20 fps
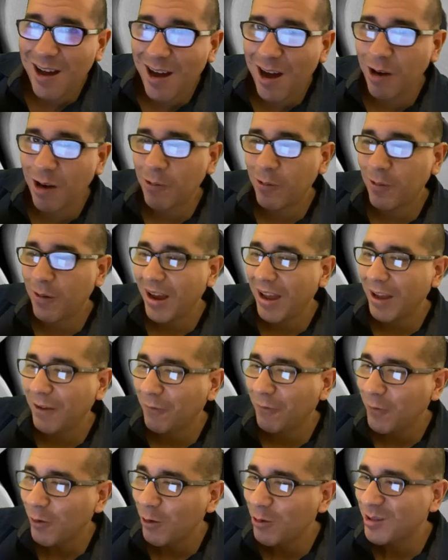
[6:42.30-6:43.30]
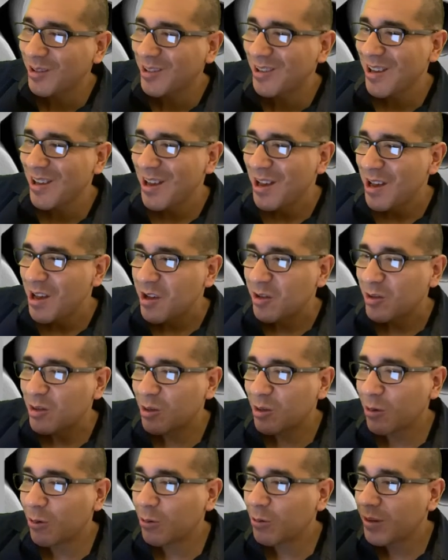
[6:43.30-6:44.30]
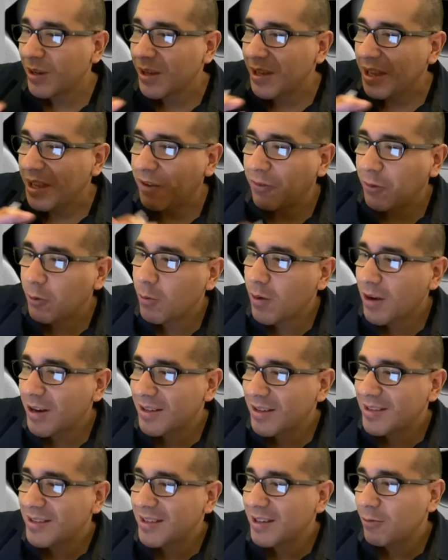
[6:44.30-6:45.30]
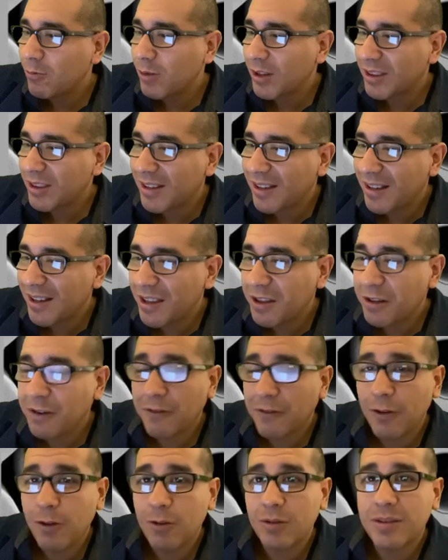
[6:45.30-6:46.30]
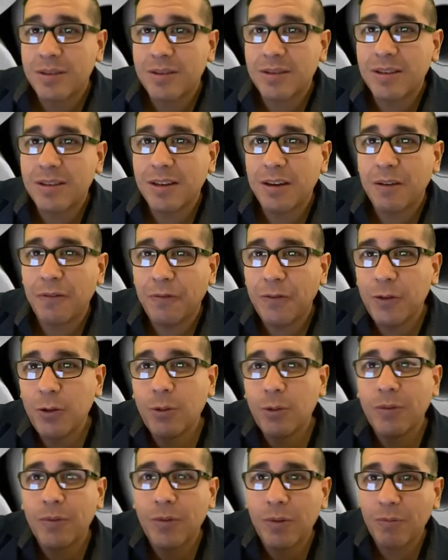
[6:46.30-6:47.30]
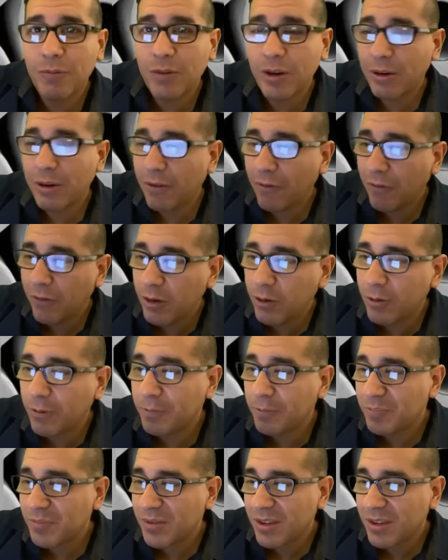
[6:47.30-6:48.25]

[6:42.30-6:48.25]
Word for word: All right, folks. So if you want to see what the other folks did, a few of them, very few,